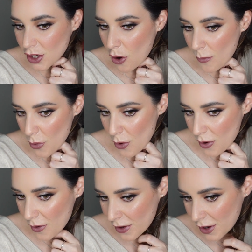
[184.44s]
a lot
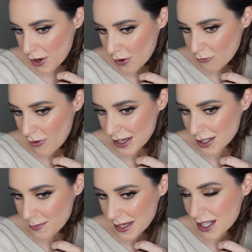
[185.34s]
more
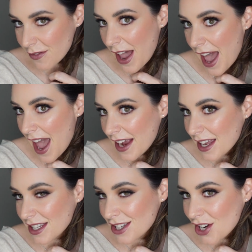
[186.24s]
random bits of hair
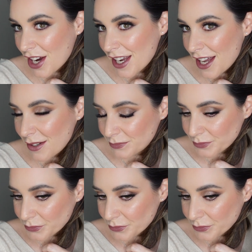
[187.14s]
get stuck in it.